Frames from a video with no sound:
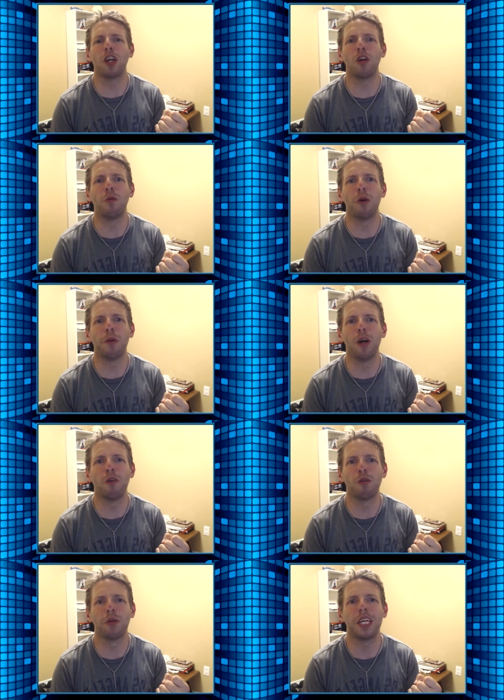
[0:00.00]
he'll win me
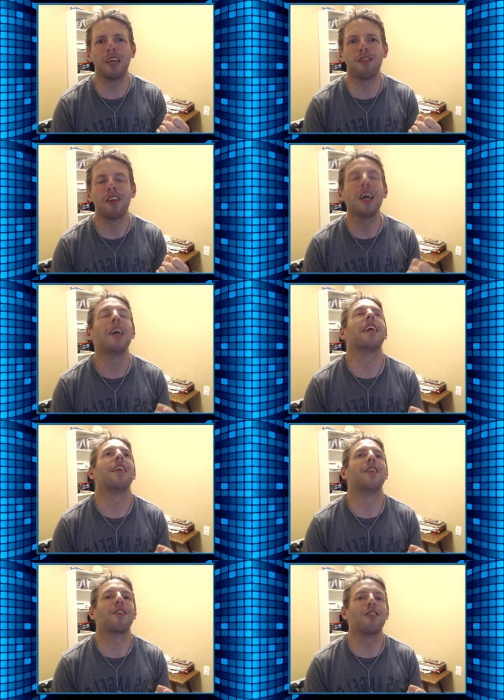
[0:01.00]
over with this? Then he
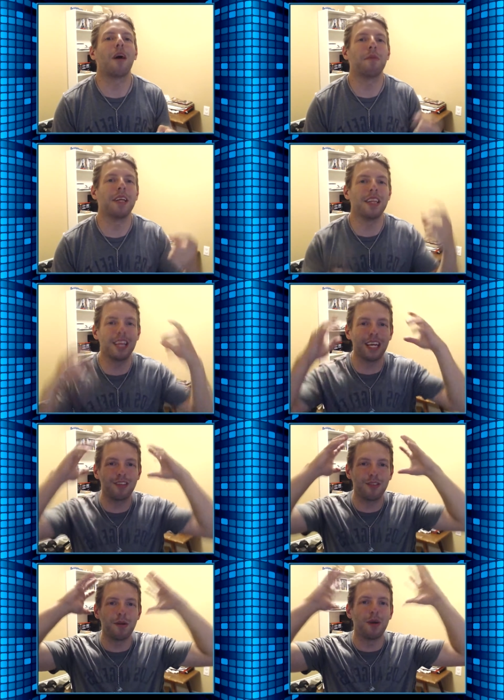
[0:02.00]
looks up and he
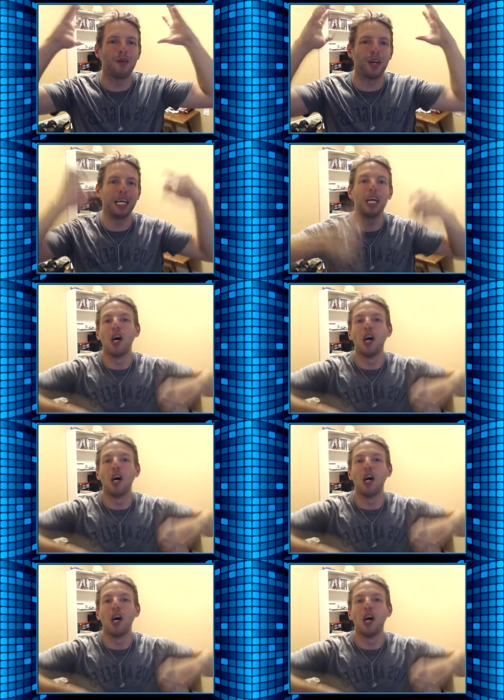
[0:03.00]
thinks about like,